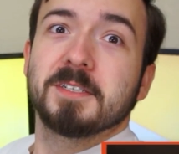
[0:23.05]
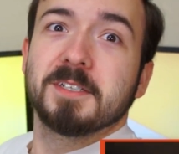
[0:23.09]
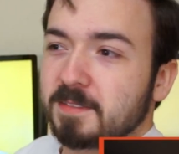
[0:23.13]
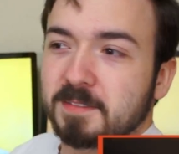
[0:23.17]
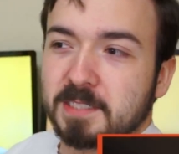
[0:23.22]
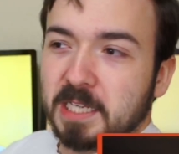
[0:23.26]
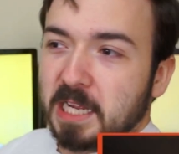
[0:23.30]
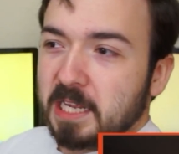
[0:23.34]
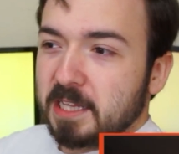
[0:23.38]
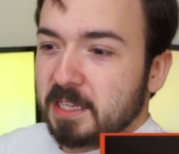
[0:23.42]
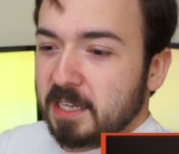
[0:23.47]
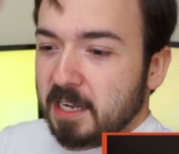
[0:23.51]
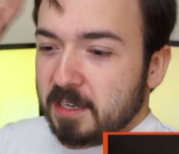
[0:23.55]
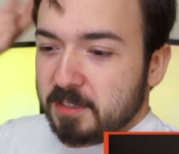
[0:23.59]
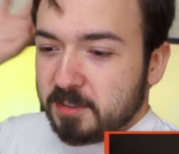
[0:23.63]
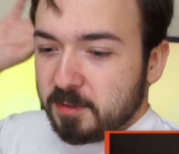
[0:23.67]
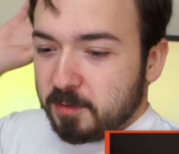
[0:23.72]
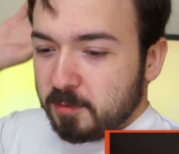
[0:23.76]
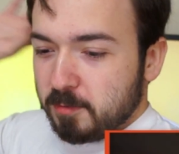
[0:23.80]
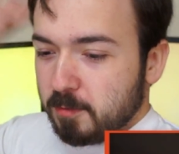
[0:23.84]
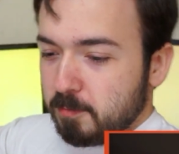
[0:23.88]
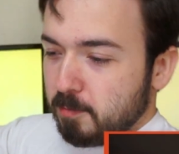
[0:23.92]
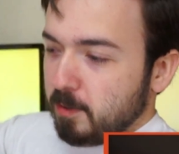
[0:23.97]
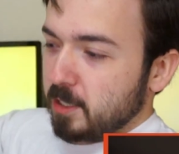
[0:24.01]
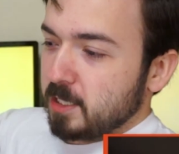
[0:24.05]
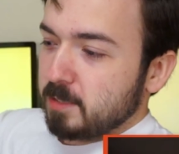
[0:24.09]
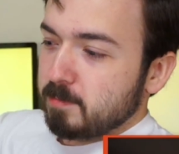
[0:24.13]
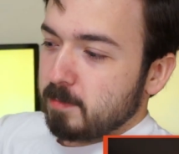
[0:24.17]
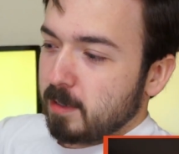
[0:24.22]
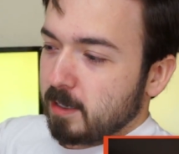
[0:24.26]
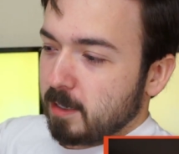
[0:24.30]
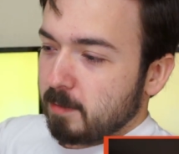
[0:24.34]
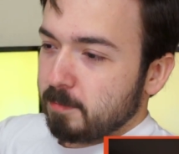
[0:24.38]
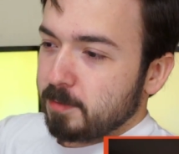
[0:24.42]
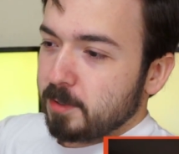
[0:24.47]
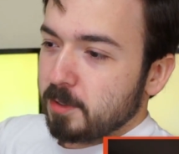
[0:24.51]
saying that I was going to replace my
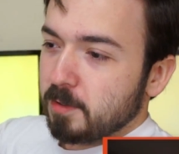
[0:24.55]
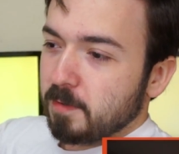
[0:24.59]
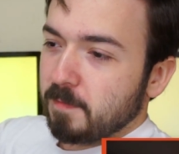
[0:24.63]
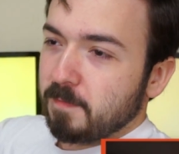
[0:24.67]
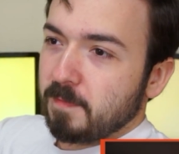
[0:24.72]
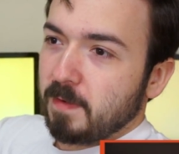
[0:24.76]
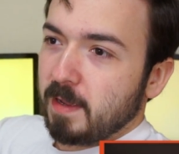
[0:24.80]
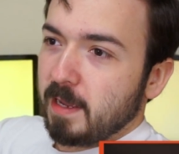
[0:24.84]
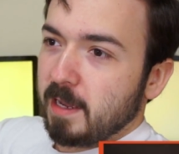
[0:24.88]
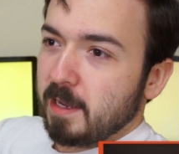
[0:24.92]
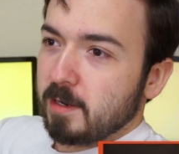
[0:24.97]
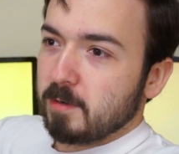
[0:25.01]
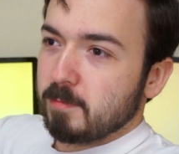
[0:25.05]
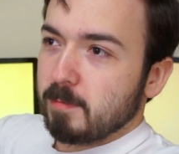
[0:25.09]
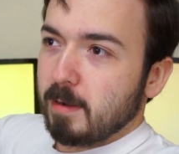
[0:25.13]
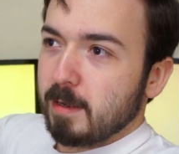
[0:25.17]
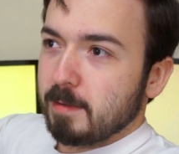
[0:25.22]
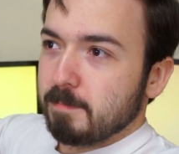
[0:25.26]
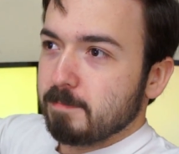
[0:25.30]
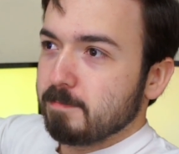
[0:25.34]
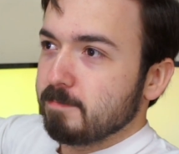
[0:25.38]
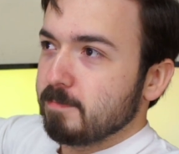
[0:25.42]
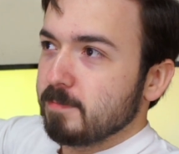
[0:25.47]
computer fan or my